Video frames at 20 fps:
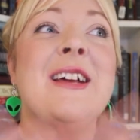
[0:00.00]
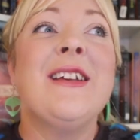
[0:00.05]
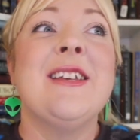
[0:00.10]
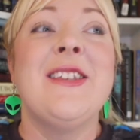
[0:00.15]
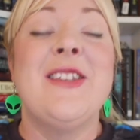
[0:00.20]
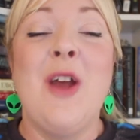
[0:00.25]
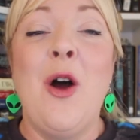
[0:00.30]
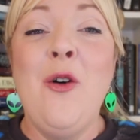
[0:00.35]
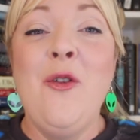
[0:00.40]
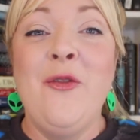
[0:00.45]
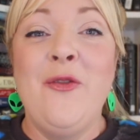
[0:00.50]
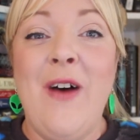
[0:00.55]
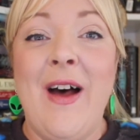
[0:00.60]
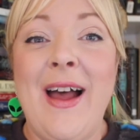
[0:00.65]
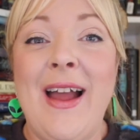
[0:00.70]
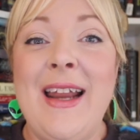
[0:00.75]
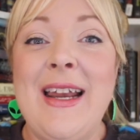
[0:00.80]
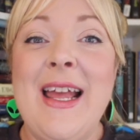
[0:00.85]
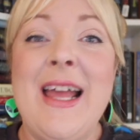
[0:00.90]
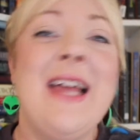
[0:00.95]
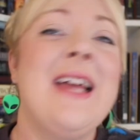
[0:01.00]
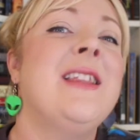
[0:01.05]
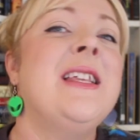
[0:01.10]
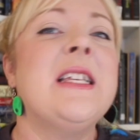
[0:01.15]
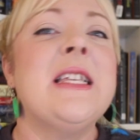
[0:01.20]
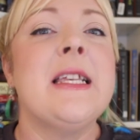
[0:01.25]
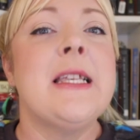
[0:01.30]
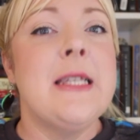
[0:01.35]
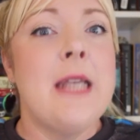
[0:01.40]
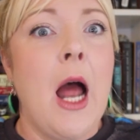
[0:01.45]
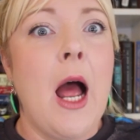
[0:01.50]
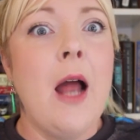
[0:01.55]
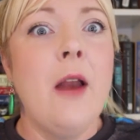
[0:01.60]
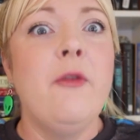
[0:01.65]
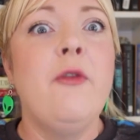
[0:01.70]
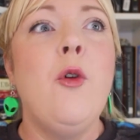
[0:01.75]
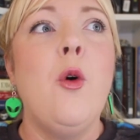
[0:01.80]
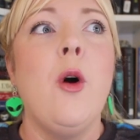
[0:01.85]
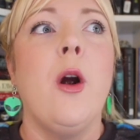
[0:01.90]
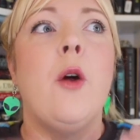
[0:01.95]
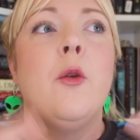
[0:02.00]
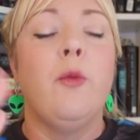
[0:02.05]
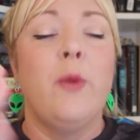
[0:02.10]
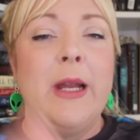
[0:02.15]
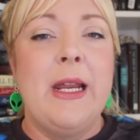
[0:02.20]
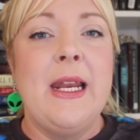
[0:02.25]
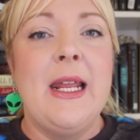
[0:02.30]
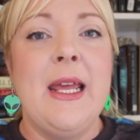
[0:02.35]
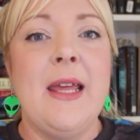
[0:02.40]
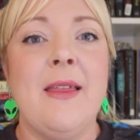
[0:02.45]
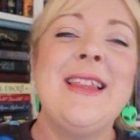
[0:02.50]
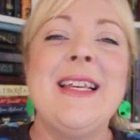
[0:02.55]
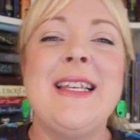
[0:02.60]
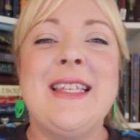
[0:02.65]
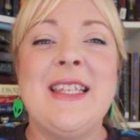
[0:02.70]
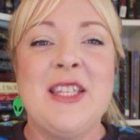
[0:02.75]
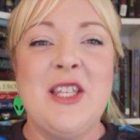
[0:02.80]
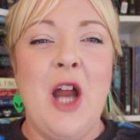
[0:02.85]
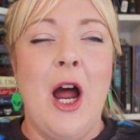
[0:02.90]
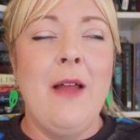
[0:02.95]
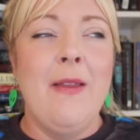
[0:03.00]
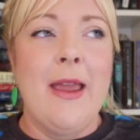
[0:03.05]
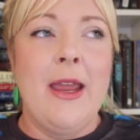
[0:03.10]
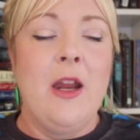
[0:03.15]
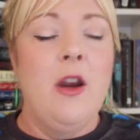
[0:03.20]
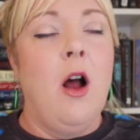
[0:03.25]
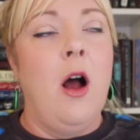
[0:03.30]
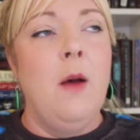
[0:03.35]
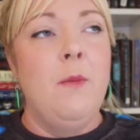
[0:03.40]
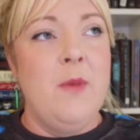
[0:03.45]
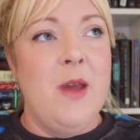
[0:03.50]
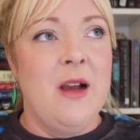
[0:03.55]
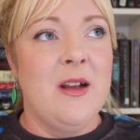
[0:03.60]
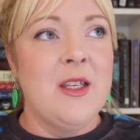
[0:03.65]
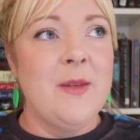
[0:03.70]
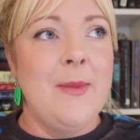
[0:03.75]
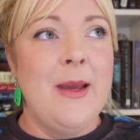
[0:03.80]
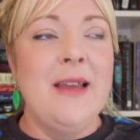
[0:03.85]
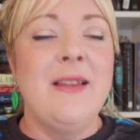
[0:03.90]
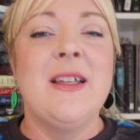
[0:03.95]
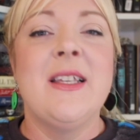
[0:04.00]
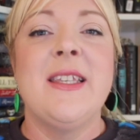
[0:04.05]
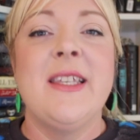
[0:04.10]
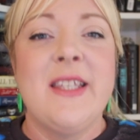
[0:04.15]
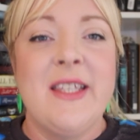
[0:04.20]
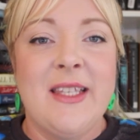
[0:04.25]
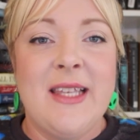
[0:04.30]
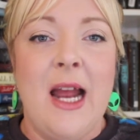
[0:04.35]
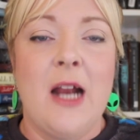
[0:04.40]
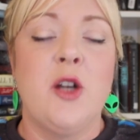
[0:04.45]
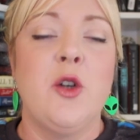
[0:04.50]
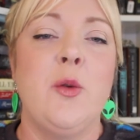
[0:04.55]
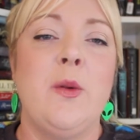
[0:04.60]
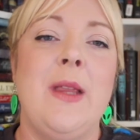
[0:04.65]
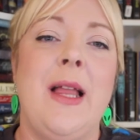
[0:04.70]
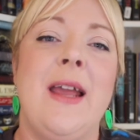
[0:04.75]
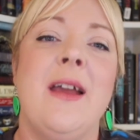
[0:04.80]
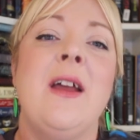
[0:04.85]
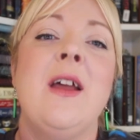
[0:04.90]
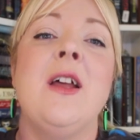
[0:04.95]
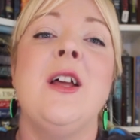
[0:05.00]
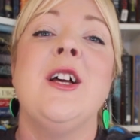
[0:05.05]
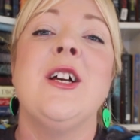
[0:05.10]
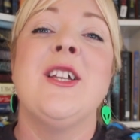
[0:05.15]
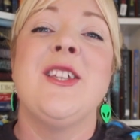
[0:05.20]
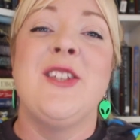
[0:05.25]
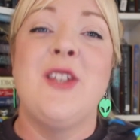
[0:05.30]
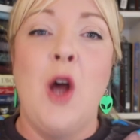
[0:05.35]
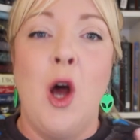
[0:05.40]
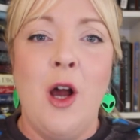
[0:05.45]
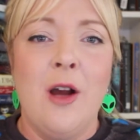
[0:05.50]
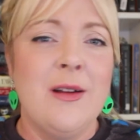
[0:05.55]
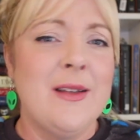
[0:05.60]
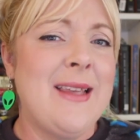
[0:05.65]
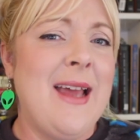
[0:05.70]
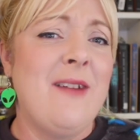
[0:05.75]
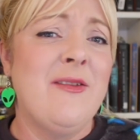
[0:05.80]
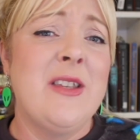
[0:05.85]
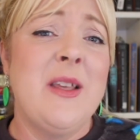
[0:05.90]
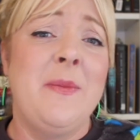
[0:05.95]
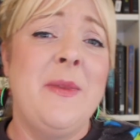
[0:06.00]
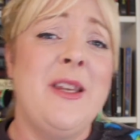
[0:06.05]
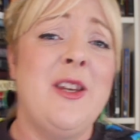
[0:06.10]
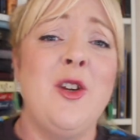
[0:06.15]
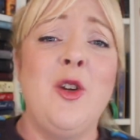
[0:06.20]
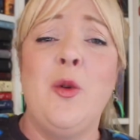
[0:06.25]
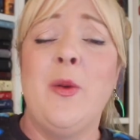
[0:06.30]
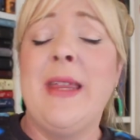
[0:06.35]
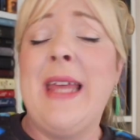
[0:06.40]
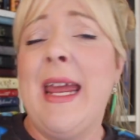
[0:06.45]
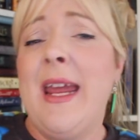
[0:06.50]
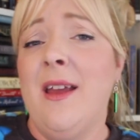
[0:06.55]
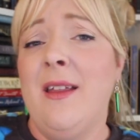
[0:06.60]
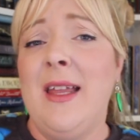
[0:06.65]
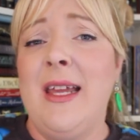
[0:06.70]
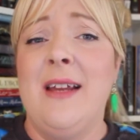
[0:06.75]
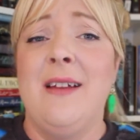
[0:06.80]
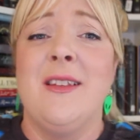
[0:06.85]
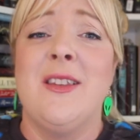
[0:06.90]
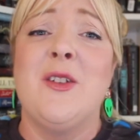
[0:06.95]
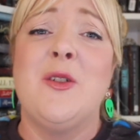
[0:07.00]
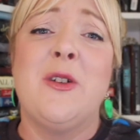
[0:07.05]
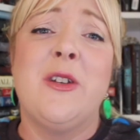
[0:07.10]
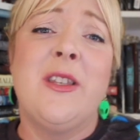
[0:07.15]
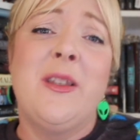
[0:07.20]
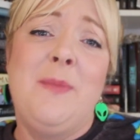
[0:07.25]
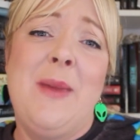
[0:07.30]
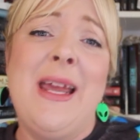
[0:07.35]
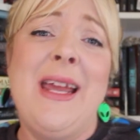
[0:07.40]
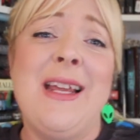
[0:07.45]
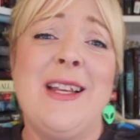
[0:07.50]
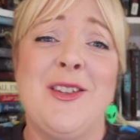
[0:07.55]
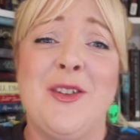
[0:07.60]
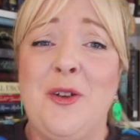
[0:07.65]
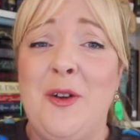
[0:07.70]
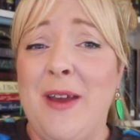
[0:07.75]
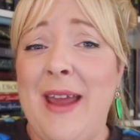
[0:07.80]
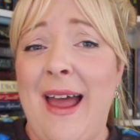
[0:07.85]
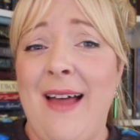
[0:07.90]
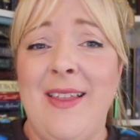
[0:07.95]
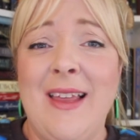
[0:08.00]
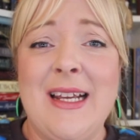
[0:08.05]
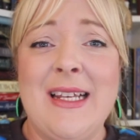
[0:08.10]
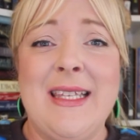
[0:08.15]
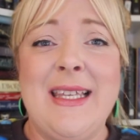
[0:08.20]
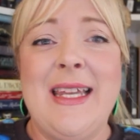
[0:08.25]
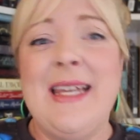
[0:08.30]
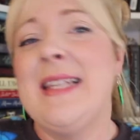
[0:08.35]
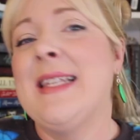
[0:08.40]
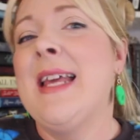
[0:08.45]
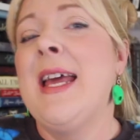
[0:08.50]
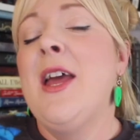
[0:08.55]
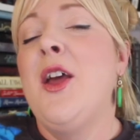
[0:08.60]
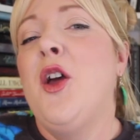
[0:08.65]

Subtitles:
So fun. This is not for reading. This is not like an ambiance playlist. This is actual like songs that have something to do with aliens or space or galaxies.